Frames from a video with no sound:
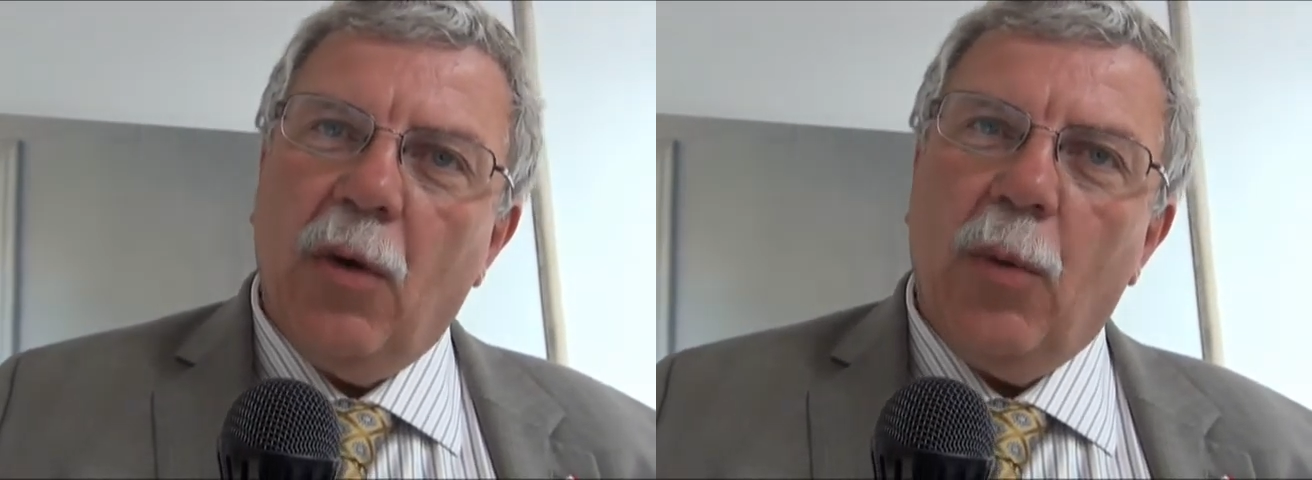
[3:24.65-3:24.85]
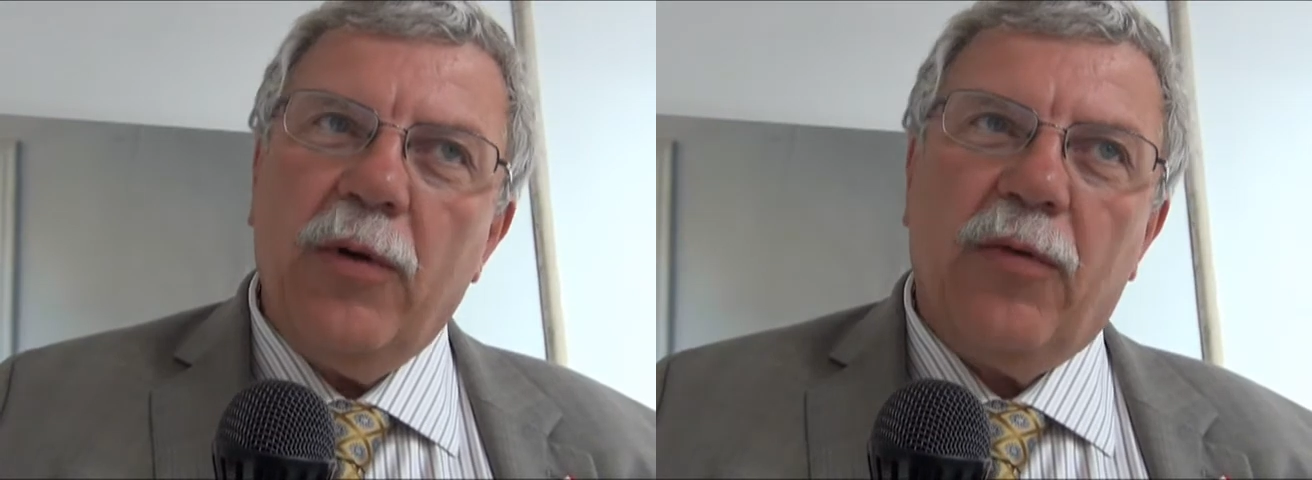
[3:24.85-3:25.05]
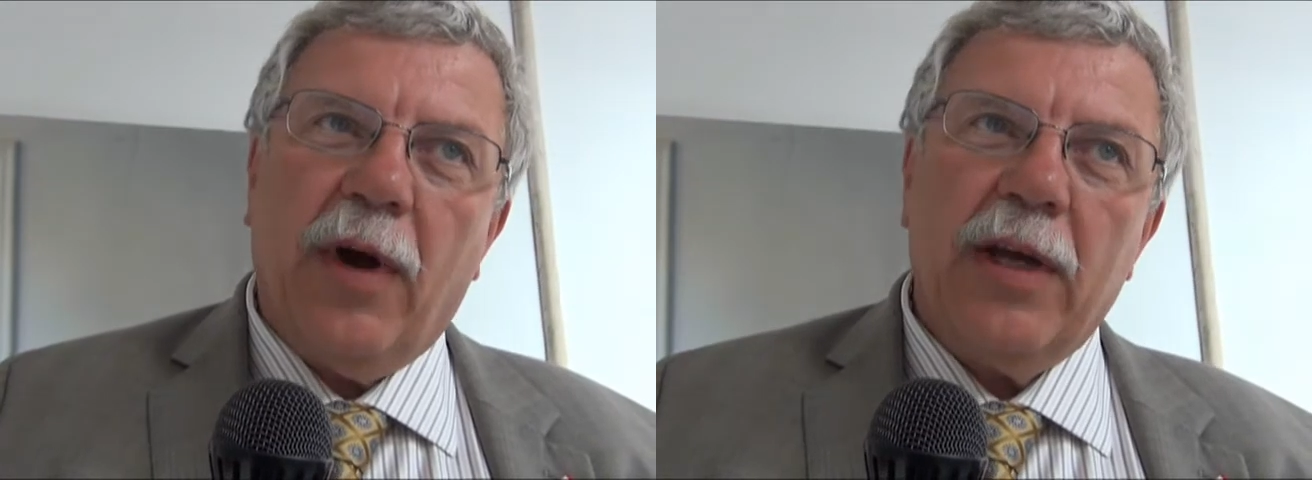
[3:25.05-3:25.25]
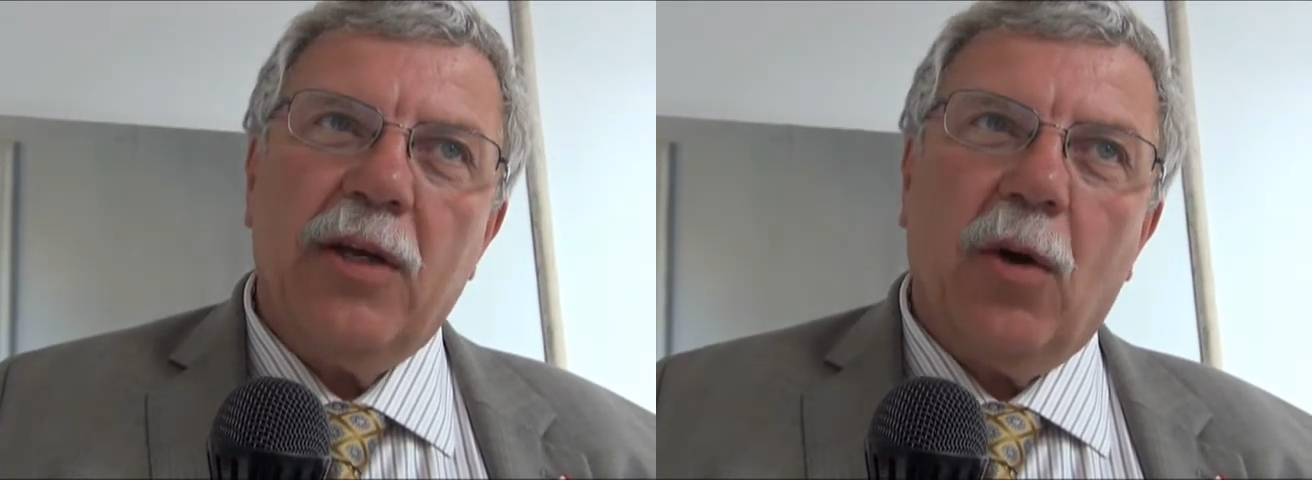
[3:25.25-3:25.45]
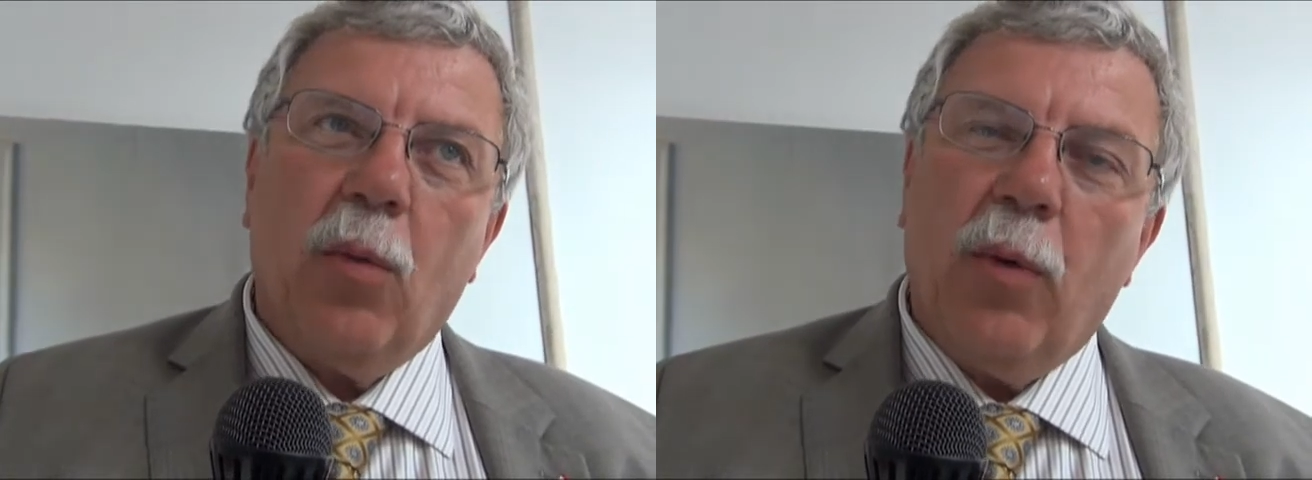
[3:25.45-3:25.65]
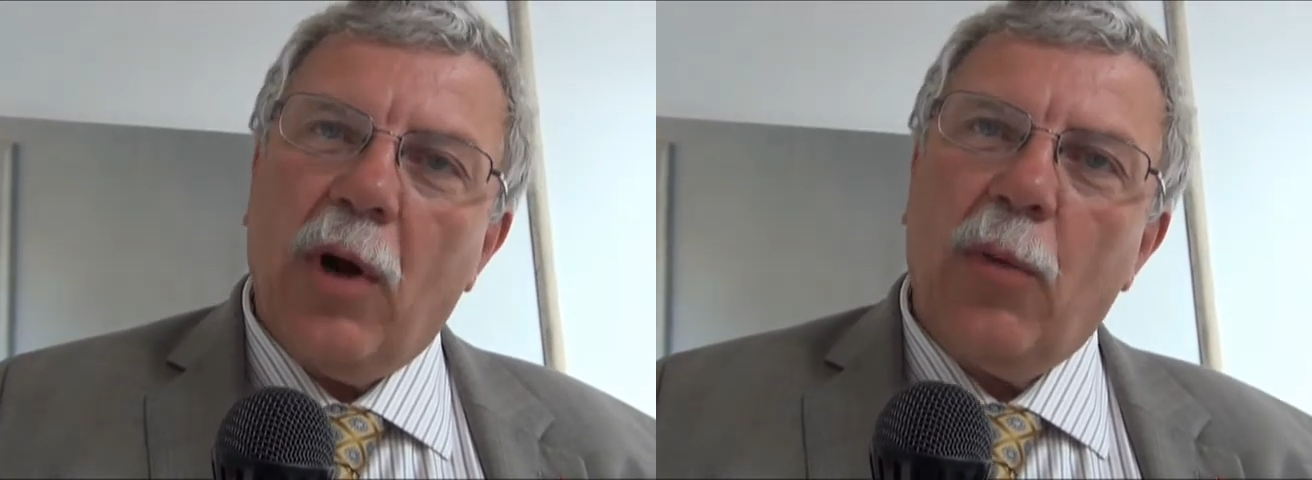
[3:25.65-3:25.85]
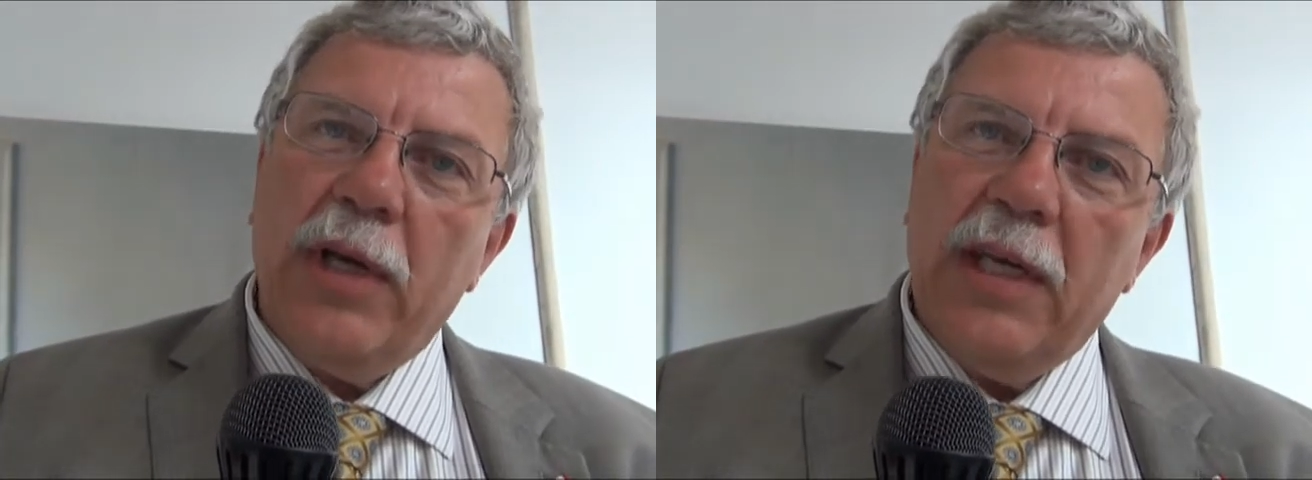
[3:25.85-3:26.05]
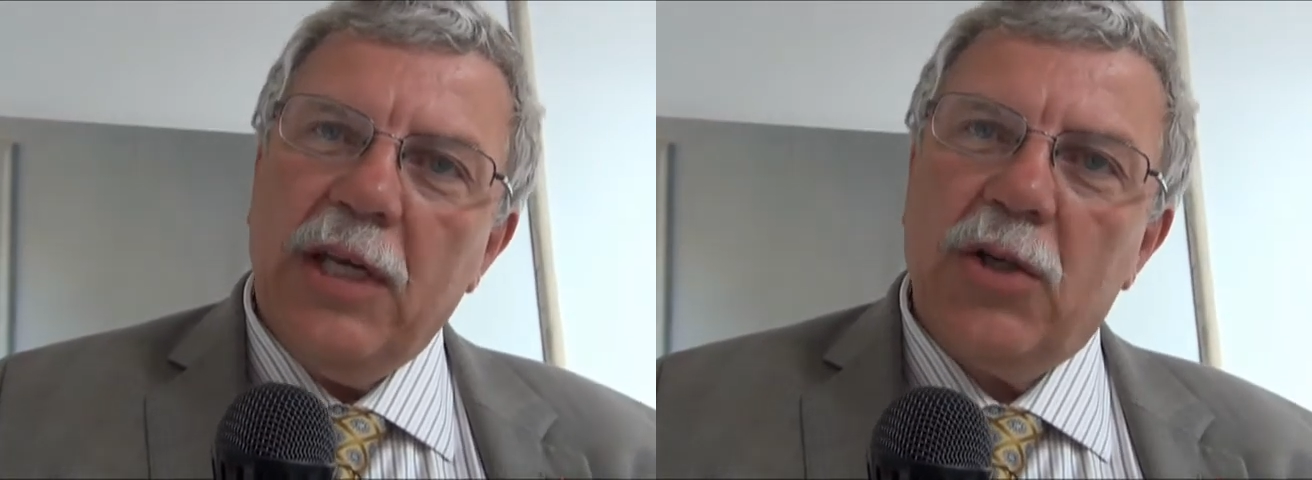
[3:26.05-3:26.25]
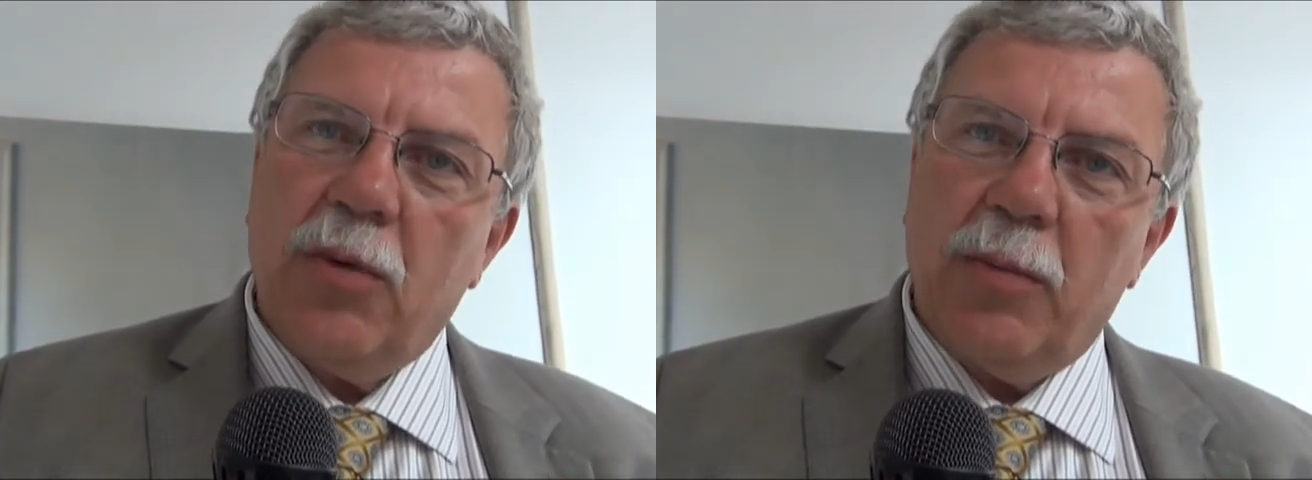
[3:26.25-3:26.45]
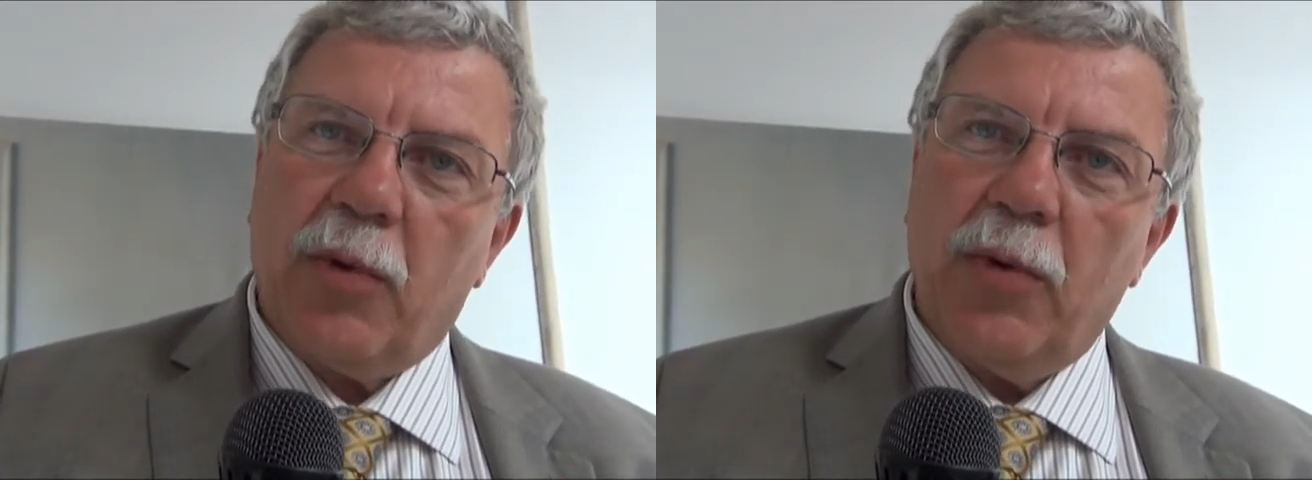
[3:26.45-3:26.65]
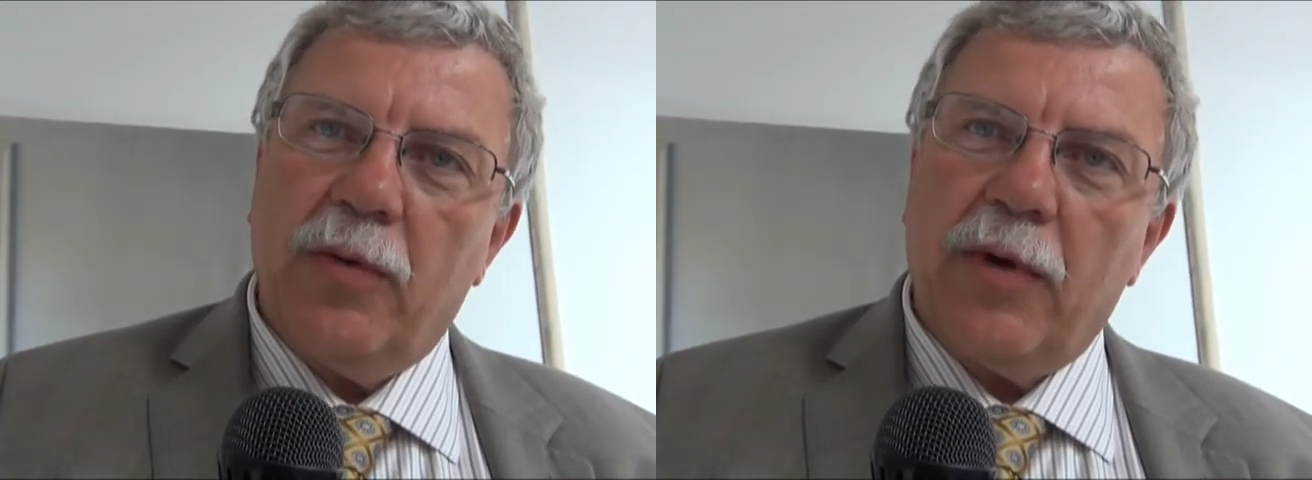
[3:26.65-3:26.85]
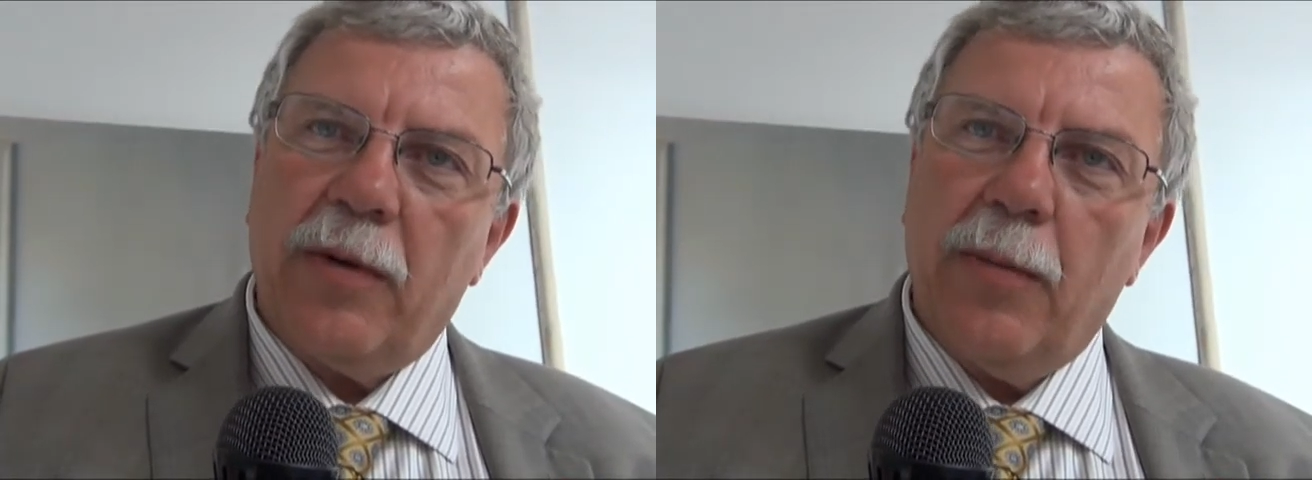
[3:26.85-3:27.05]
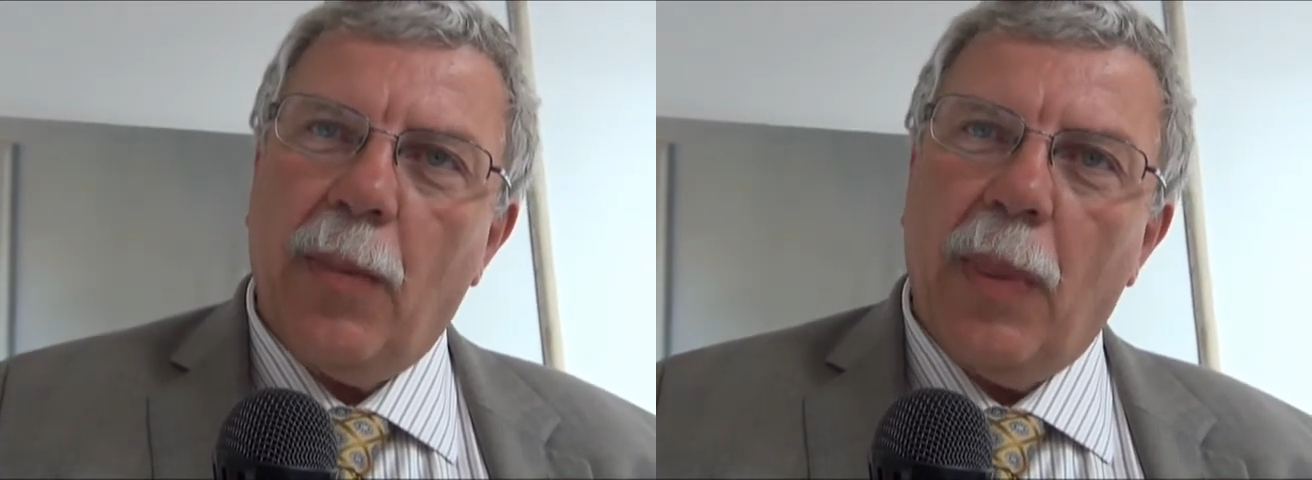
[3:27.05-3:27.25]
we find out where we need to improve it.